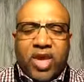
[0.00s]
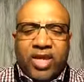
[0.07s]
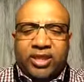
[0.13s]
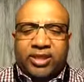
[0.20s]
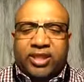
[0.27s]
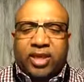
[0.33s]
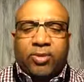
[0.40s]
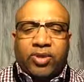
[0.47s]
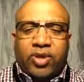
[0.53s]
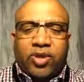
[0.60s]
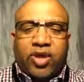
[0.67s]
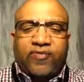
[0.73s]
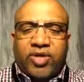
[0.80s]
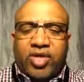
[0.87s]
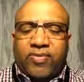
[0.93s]
Some of
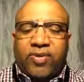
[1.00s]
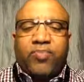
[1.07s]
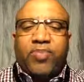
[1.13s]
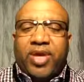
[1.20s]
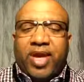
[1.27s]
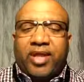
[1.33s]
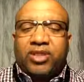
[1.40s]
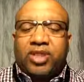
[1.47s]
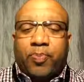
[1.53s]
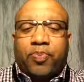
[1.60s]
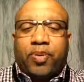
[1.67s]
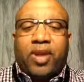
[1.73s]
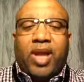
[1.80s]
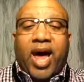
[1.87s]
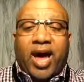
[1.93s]
you have even begun to
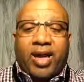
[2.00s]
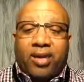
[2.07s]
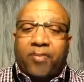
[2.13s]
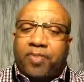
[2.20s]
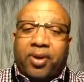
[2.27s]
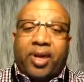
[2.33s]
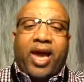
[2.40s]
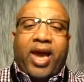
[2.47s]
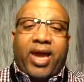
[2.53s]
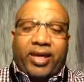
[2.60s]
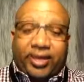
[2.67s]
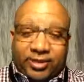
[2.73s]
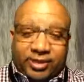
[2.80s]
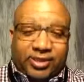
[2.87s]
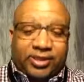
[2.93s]
plot and plan
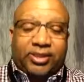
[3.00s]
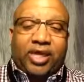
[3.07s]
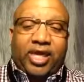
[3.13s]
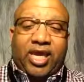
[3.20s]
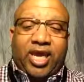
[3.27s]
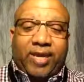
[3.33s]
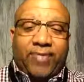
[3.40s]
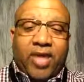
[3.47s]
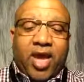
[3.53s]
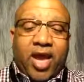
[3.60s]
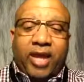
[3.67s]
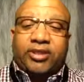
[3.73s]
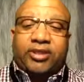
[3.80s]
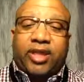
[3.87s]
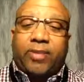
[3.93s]
and scheme,
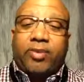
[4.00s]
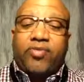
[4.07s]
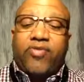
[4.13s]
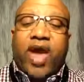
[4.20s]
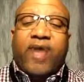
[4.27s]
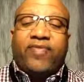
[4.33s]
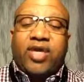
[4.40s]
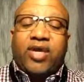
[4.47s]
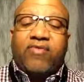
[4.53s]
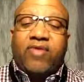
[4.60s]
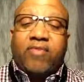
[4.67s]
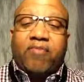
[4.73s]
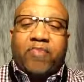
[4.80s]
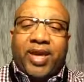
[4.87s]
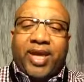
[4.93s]
and some of you have
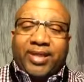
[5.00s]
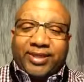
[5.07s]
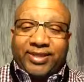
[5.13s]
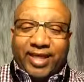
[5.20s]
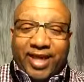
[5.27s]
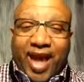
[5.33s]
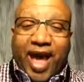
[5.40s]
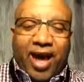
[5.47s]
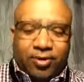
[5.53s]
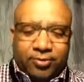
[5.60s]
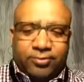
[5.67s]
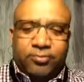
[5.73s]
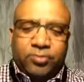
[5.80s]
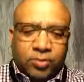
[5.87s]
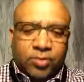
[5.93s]
even pinned it out.
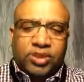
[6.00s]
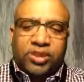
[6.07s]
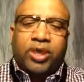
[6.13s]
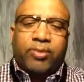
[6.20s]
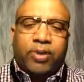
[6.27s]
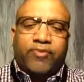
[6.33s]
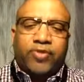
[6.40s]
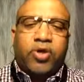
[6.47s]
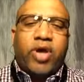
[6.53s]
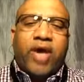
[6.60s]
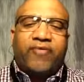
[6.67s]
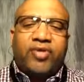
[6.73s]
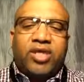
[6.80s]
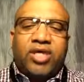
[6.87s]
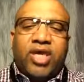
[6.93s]
Some of you
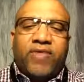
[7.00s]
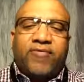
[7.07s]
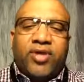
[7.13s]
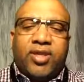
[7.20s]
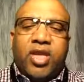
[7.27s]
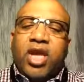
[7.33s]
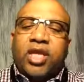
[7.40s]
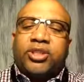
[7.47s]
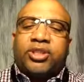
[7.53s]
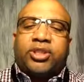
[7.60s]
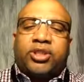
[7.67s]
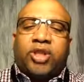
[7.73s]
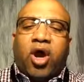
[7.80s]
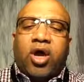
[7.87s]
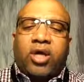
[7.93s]
have even
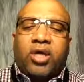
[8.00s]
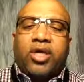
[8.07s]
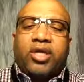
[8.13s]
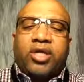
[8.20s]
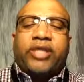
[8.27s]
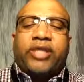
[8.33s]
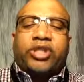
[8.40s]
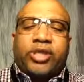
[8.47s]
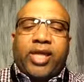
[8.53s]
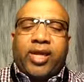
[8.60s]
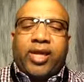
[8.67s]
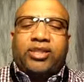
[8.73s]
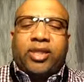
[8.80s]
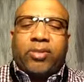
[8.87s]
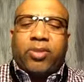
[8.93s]
started
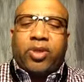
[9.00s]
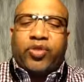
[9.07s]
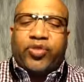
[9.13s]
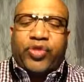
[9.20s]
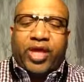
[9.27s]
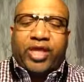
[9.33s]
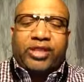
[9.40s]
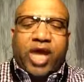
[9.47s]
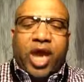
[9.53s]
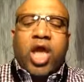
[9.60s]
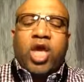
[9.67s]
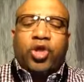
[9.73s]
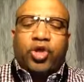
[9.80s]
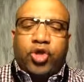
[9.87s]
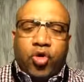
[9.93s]
initiating some of the things that
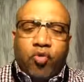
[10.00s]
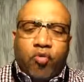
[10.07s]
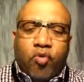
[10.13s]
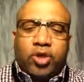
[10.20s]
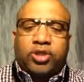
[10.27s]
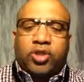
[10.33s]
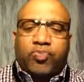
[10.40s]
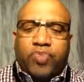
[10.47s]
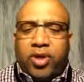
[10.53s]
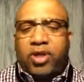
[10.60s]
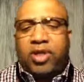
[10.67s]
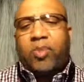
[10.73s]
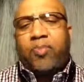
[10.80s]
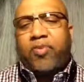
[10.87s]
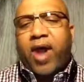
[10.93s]
you want to put
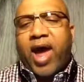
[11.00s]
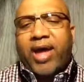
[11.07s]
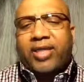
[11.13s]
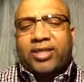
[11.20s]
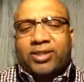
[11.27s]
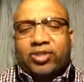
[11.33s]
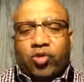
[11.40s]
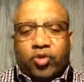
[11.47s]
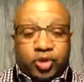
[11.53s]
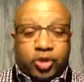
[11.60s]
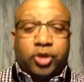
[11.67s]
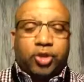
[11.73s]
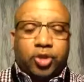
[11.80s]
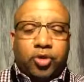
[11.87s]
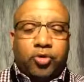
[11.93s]
into practice or
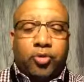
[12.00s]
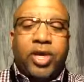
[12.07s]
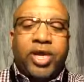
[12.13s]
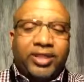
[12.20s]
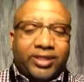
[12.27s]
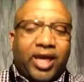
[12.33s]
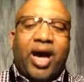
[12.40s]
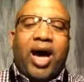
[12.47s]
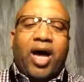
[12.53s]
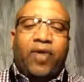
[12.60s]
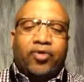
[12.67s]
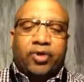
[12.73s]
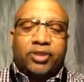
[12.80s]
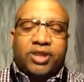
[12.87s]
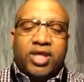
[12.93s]
to do to
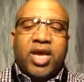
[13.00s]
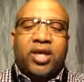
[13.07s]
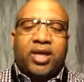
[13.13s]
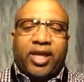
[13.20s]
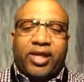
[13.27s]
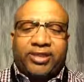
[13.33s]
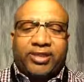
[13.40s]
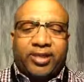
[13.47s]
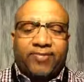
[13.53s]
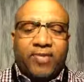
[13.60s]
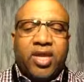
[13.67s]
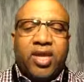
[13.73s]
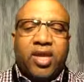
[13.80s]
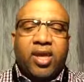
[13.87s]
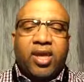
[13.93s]
others. Listen,
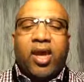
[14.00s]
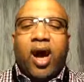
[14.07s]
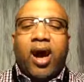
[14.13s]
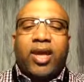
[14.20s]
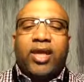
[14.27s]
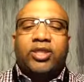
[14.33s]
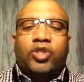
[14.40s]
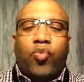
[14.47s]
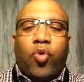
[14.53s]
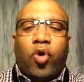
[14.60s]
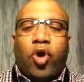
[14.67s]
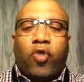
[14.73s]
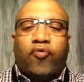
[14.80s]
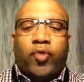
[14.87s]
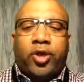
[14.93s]
God has a
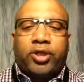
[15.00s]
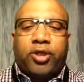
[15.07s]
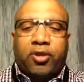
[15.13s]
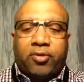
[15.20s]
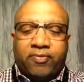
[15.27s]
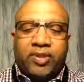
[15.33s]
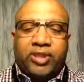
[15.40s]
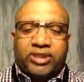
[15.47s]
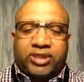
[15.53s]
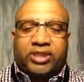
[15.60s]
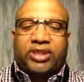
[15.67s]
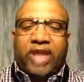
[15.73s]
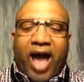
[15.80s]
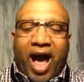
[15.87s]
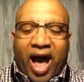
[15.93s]
word for you.
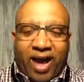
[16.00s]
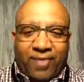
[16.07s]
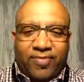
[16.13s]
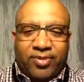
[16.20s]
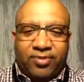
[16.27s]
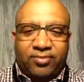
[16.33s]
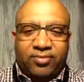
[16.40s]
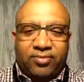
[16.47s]
Stop.